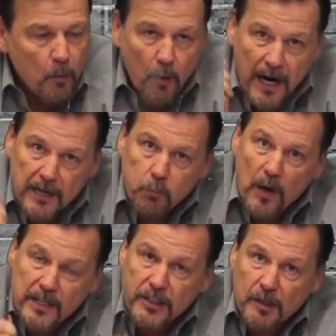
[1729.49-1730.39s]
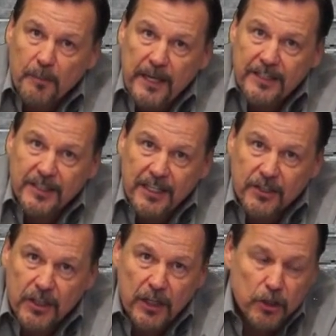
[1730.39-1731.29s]
Wise one's the
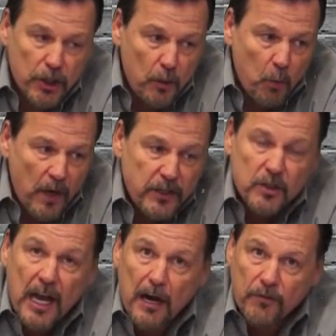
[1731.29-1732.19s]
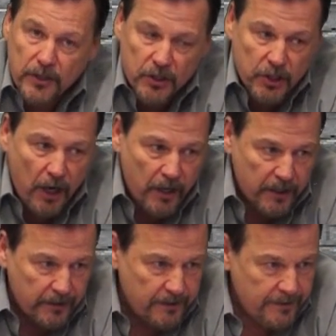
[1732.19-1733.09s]
PCC. She was how this
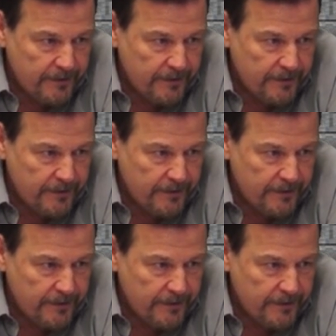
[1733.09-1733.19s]
started.